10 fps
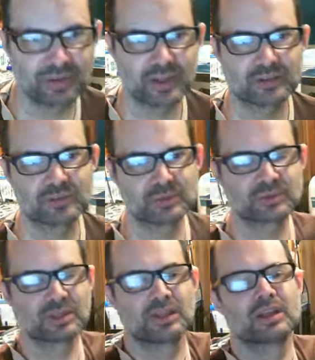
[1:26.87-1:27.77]
value
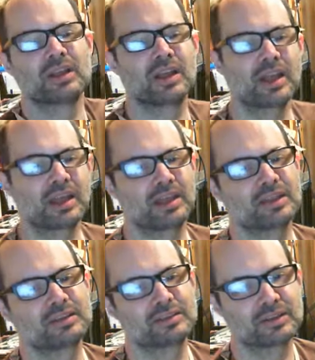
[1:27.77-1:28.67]

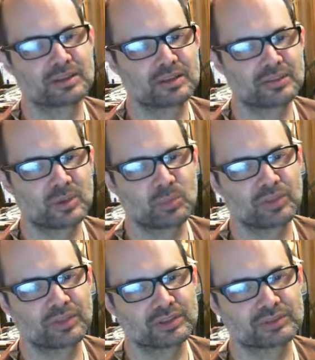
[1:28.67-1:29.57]
and uh, then
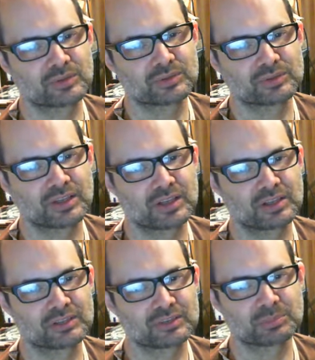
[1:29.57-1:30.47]
when things don't
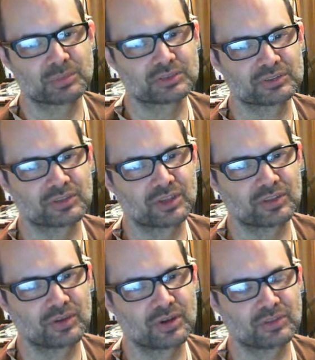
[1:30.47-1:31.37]
sell as much as they
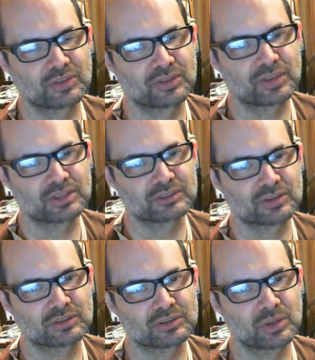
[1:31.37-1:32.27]
thought then they
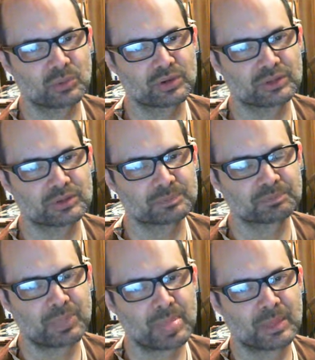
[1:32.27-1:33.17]
start lowering them
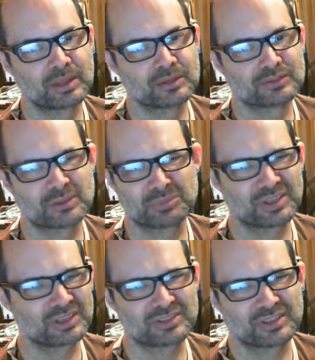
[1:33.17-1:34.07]
some
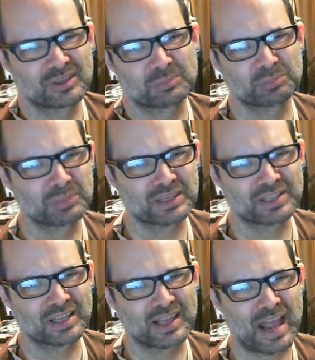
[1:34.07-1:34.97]
things end up being
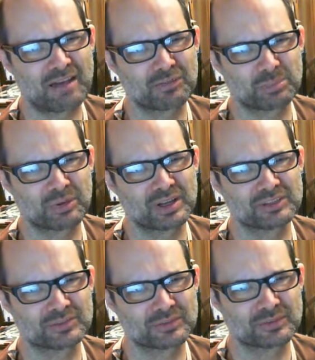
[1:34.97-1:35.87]
like half the
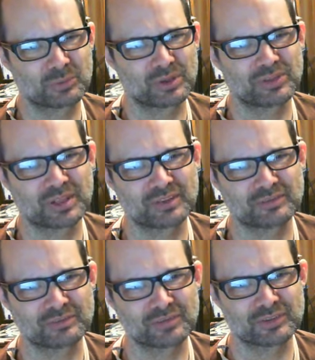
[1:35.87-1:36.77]
price of when they
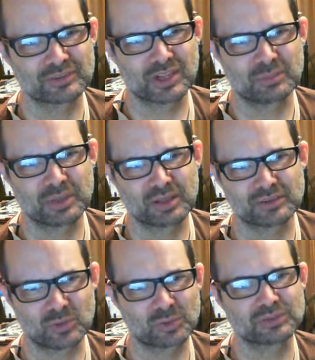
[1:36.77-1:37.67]
first came
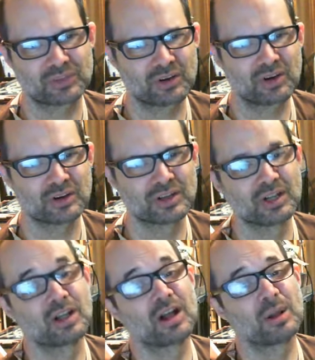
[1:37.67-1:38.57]
out of course there are
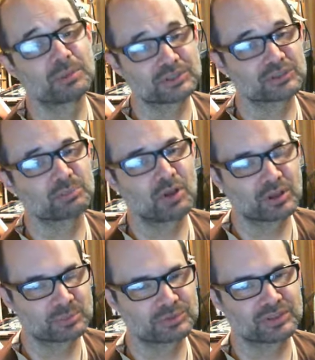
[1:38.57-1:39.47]
a much
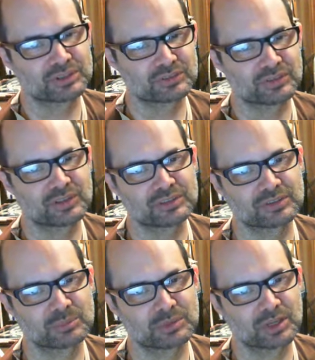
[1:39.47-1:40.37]
smaller percentage of
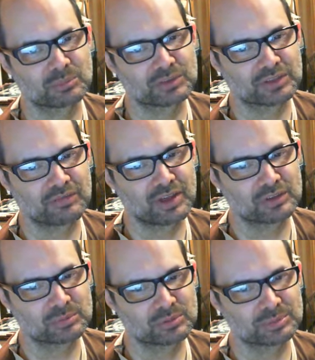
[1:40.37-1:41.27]
things that become really
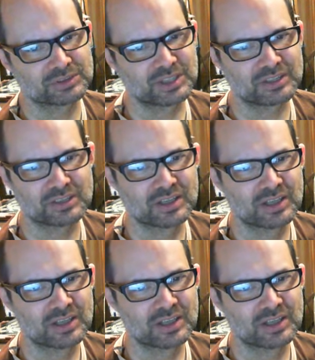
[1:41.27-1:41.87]
valuable but ten,